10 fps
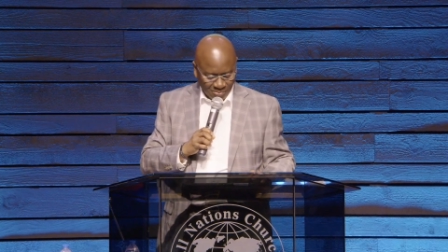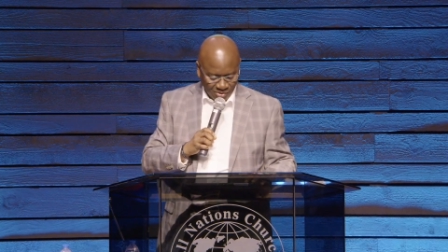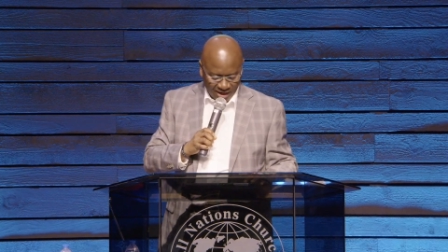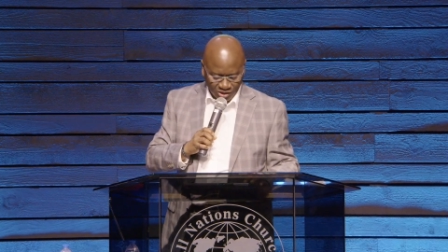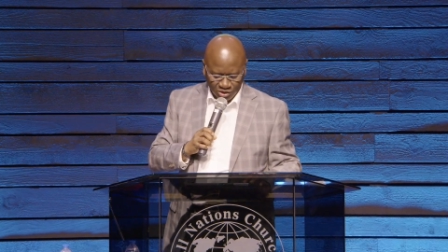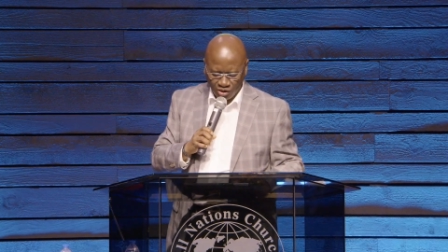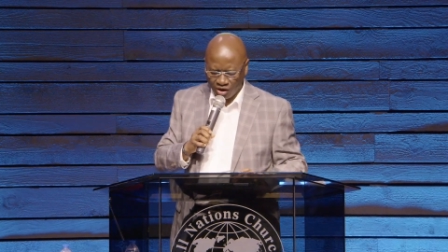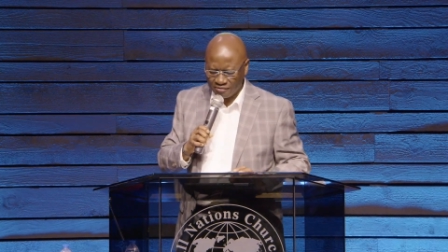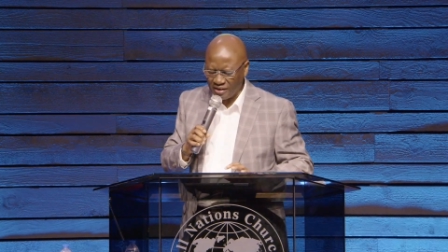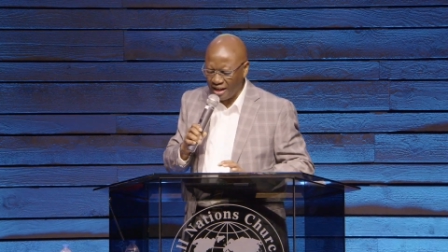Praise
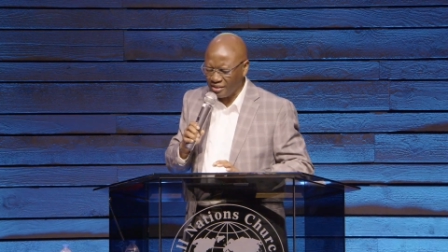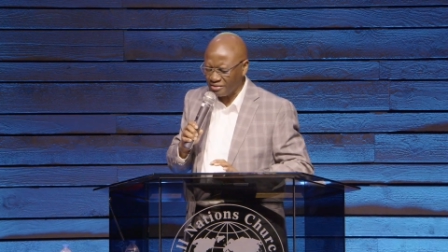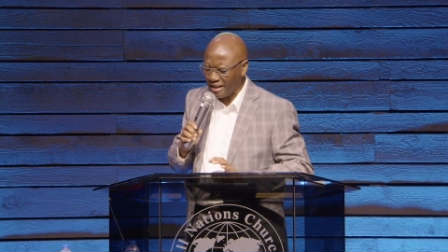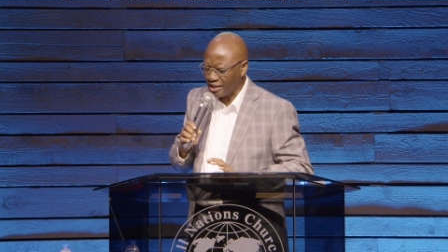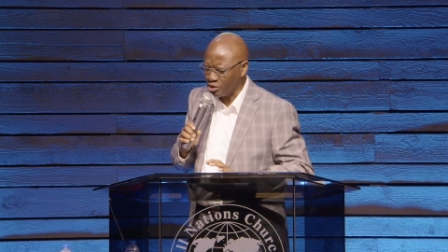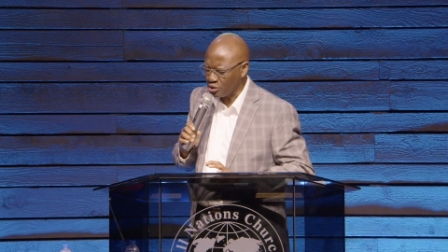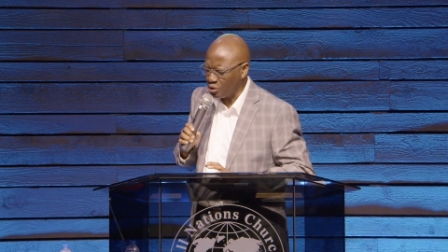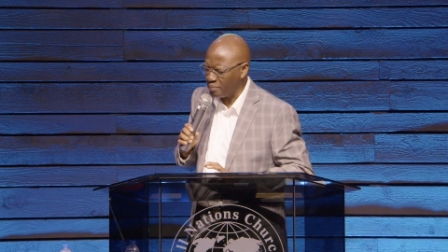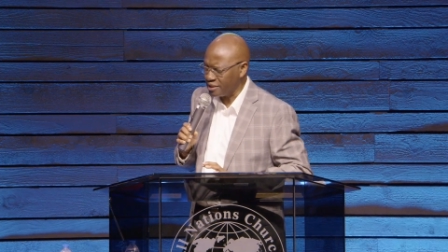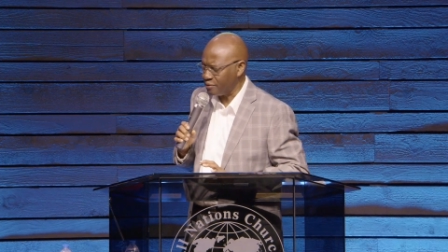God. Father, thank you
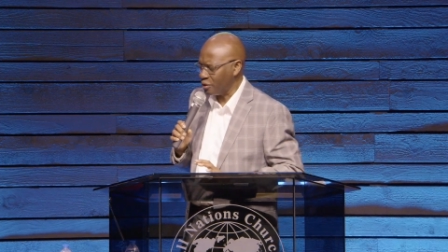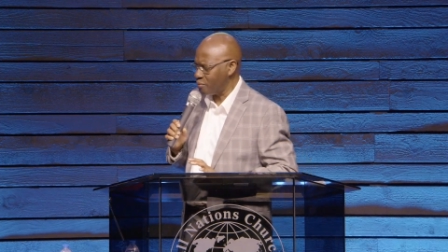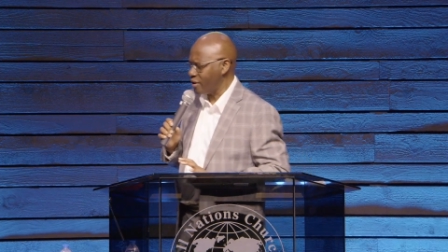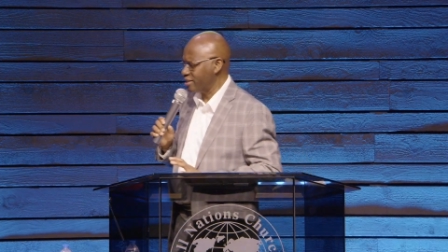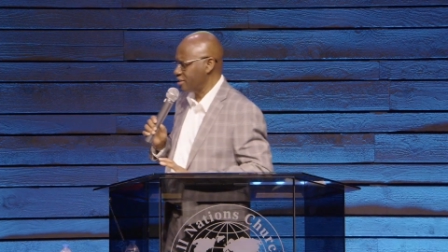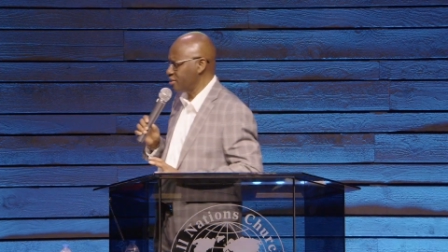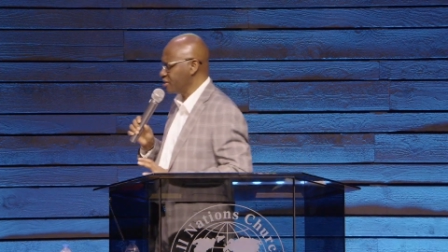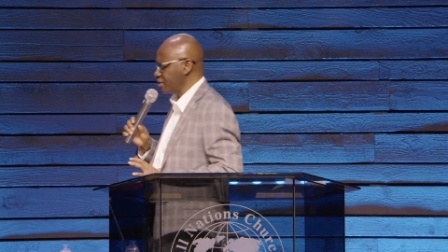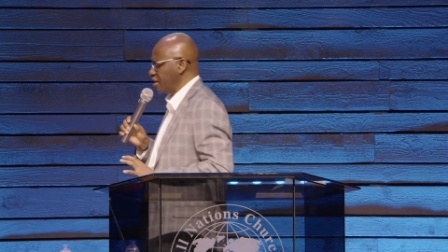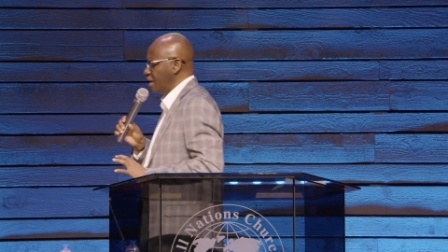so much for your
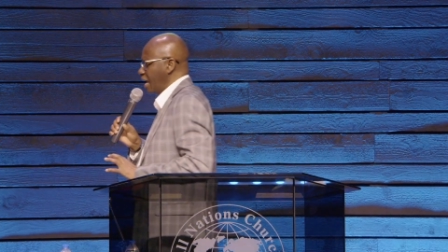presence.